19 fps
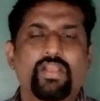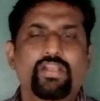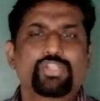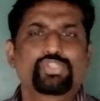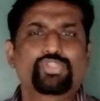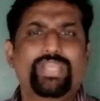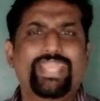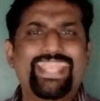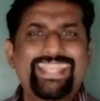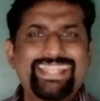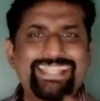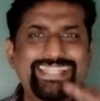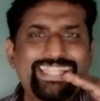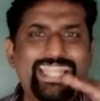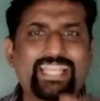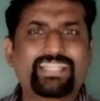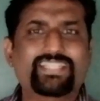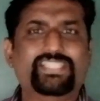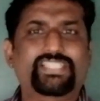so
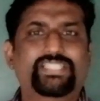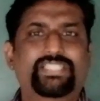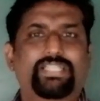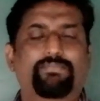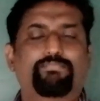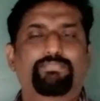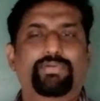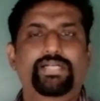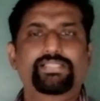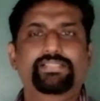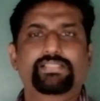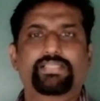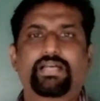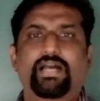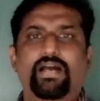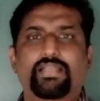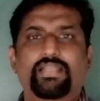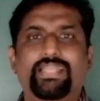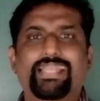index numbers
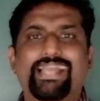uh,